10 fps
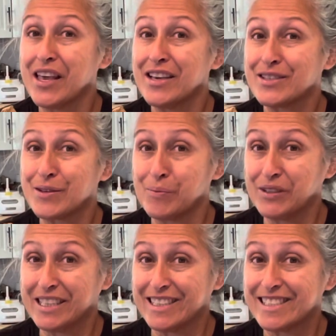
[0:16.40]
So
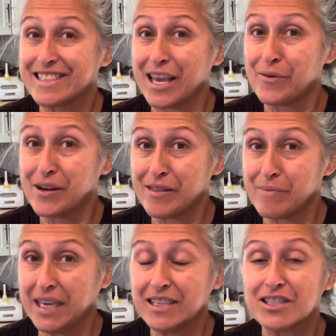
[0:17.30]
please stay with
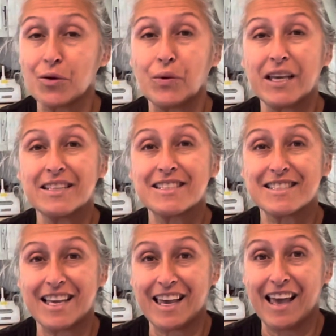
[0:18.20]
me so we can
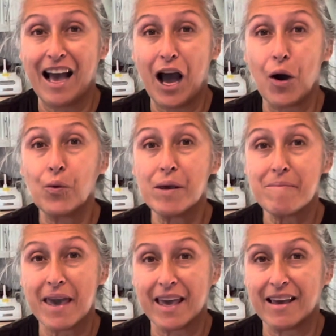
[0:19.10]
see how we
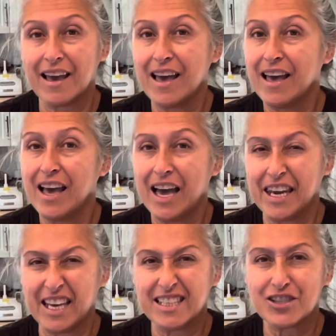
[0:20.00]
make
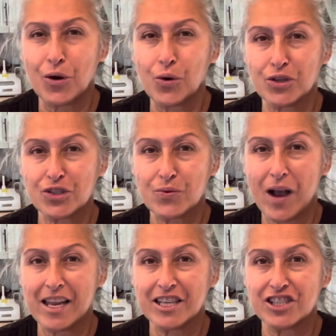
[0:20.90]
nice
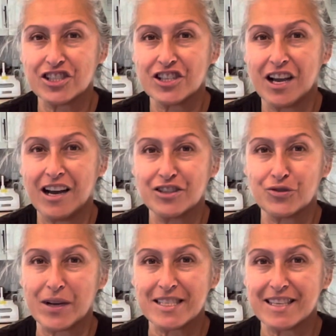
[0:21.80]
horseradish
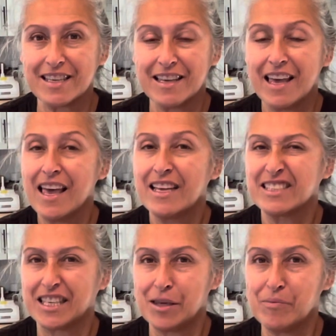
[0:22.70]
dressing to
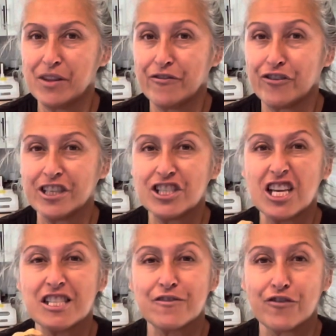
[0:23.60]
keep in the fridge.
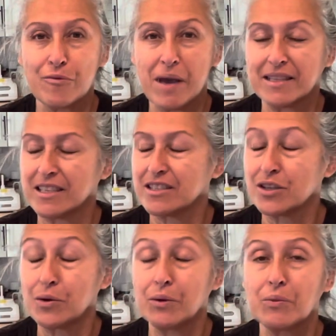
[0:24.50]
It's fermented,
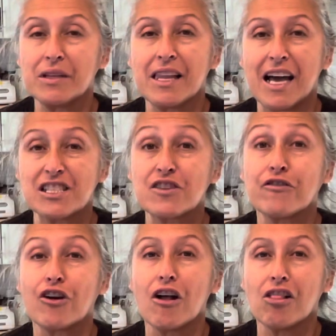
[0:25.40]
so it will last
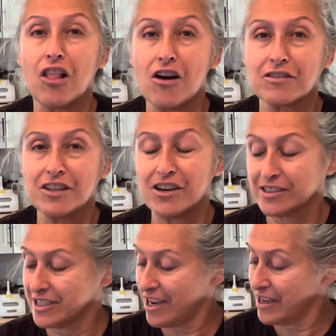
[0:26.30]
for a long
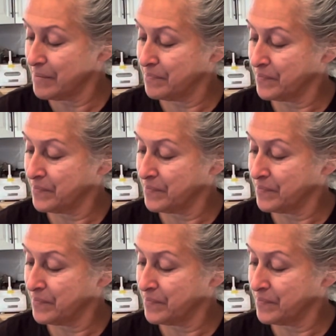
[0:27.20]
time.